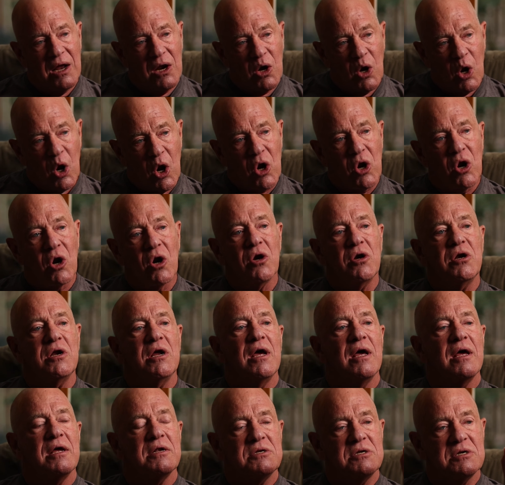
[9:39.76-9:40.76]

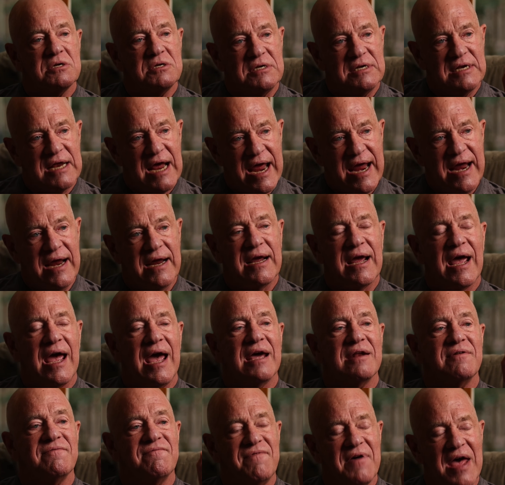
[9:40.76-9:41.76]
Learn to take
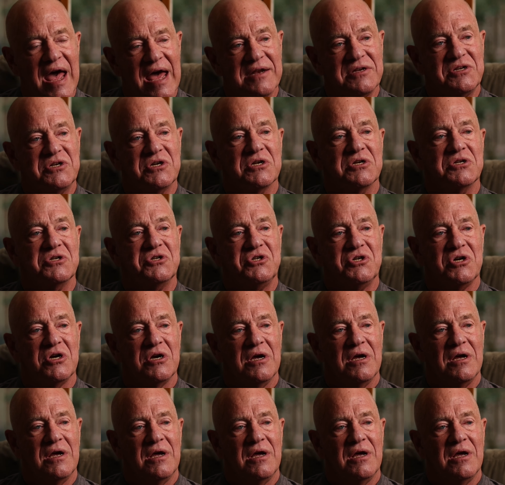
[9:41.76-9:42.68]
advantage